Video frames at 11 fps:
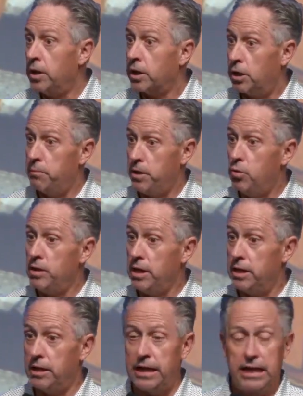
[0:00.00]

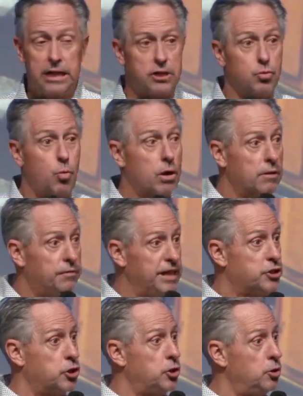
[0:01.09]
Communion is one of the
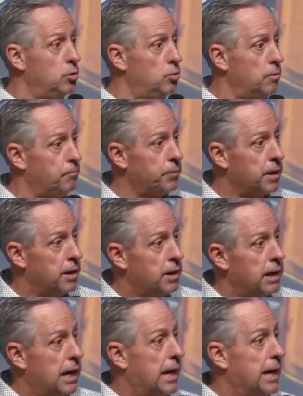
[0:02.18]
two
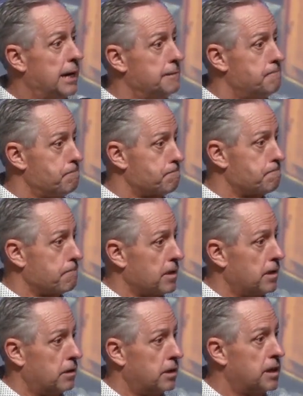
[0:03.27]
uh,
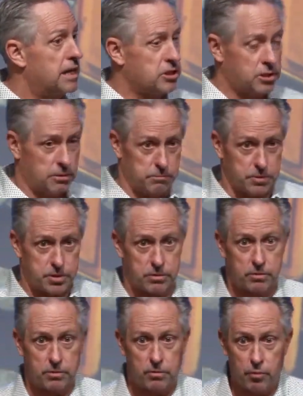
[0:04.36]
customs,
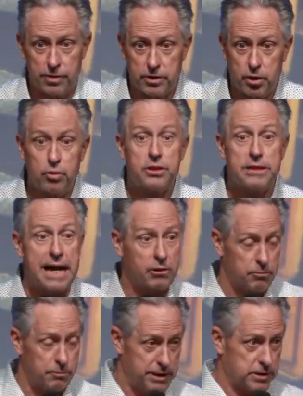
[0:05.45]
one of the two
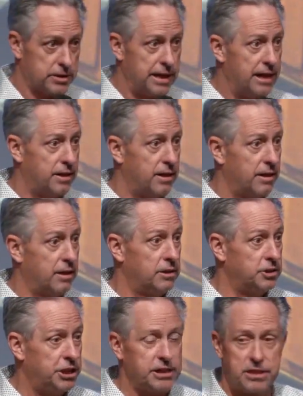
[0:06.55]
sacraments that
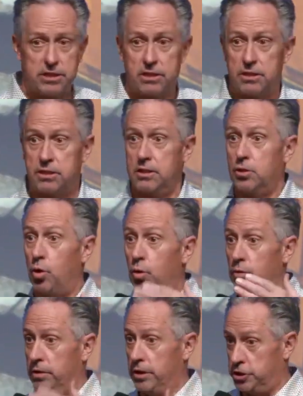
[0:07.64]
Jesus
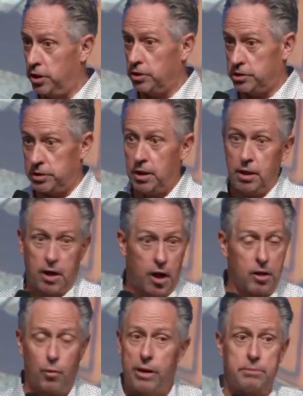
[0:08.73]
told the church all
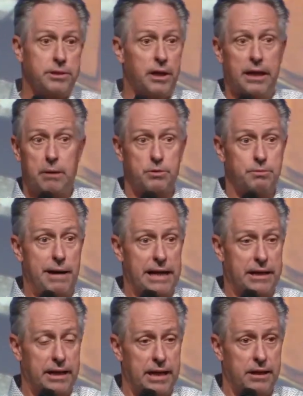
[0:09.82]
the way up until he comes
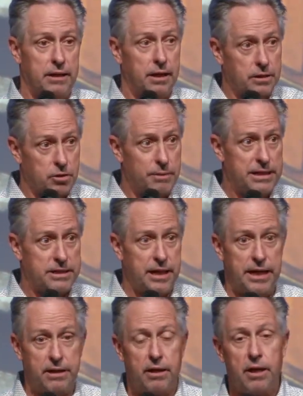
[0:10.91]
back again to
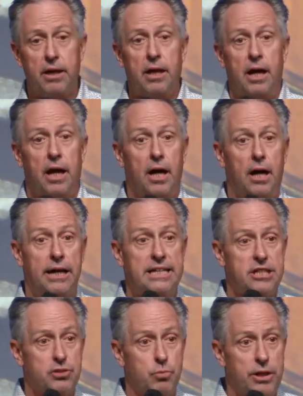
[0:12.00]
maintain. Uh, he
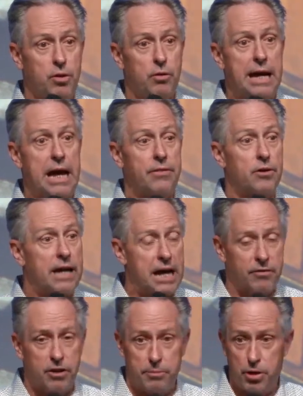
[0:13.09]
says, when you gather,
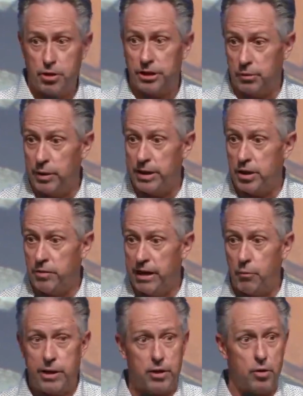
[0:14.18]
have communion. And we do
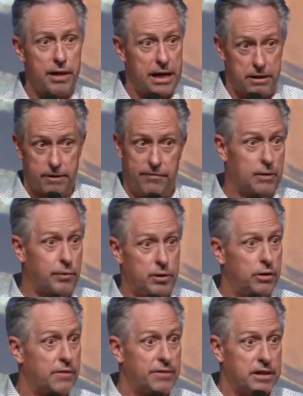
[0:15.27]
that. We do that. In fact, we do
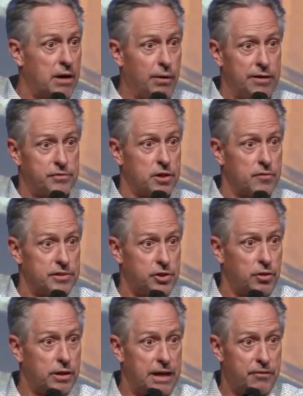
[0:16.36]
it every time we have service.
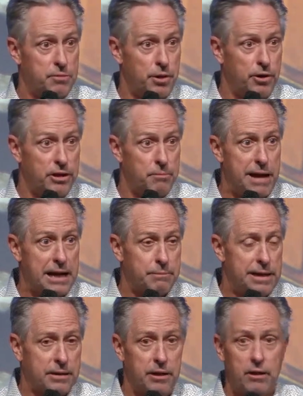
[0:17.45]
You can have communion in the back,
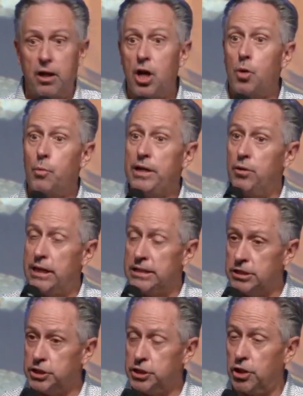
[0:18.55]
back there. We do it as
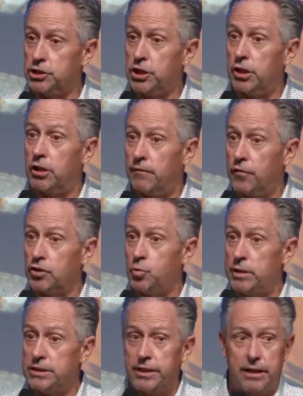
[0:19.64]
a church on our first
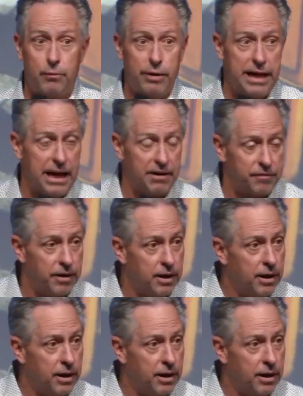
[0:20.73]
Wednesday that we have.